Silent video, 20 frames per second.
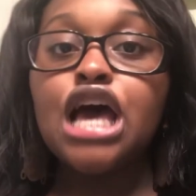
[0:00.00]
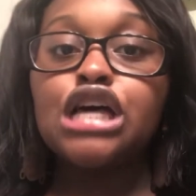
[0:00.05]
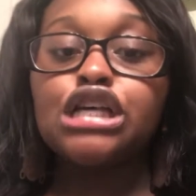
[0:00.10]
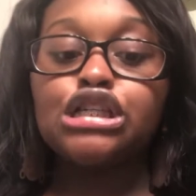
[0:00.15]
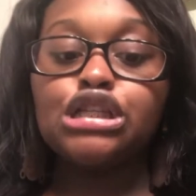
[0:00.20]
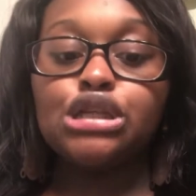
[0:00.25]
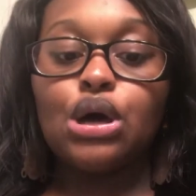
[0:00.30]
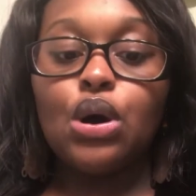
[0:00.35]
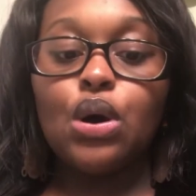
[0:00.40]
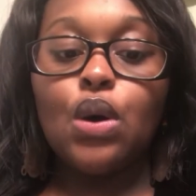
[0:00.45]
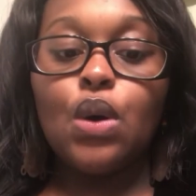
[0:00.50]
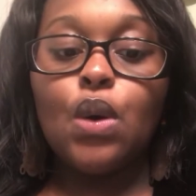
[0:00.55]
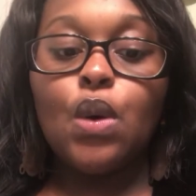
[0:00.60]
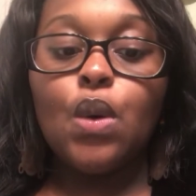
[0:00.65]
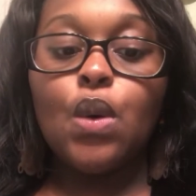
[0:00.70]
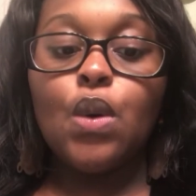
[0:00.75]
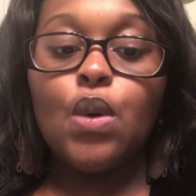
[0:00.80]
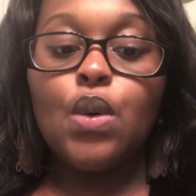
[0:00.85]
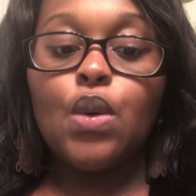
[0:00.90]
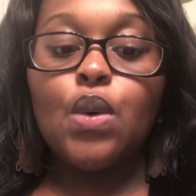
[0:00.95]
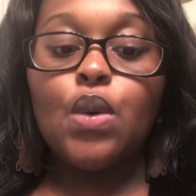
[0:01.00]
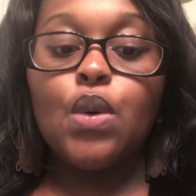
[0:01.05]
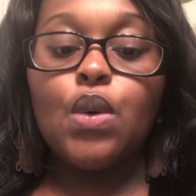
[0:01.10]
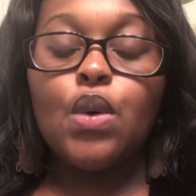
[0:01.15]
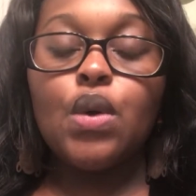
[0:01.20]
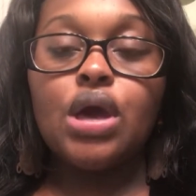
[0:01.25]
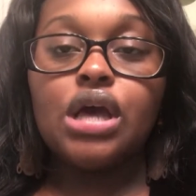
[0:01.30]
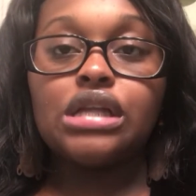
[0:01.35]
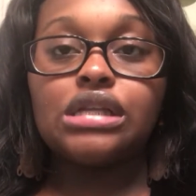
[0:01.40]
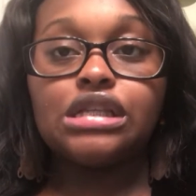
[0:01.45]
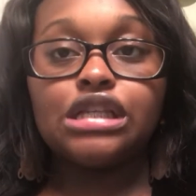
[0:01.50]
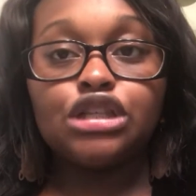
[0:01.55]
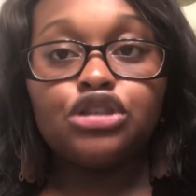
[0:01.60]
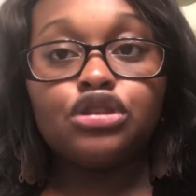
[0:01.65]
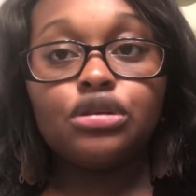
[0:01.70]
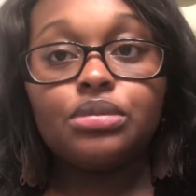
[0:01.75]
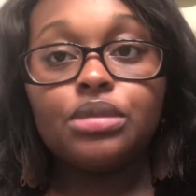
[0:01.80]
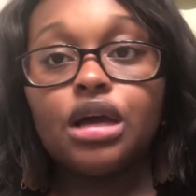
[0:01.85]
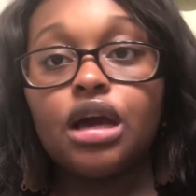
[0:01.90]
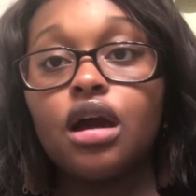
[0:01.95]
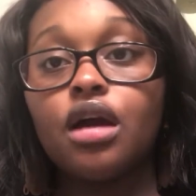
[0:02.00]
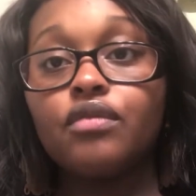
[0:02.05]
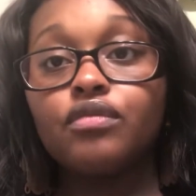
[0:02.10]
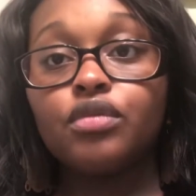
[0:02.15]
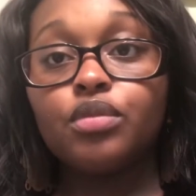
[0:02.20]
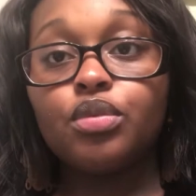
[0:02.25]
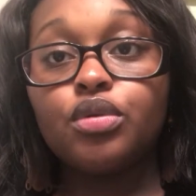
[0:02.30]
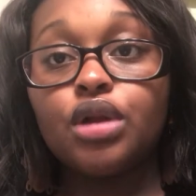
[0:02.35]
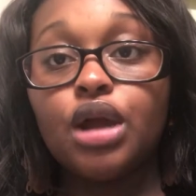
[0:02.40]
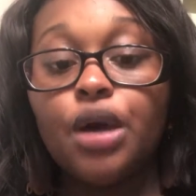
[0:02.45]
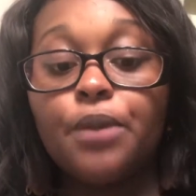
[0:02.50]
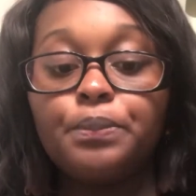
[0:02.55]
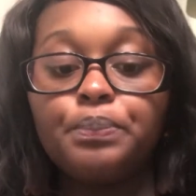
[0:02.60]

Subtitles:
So it's extremely uncomfortable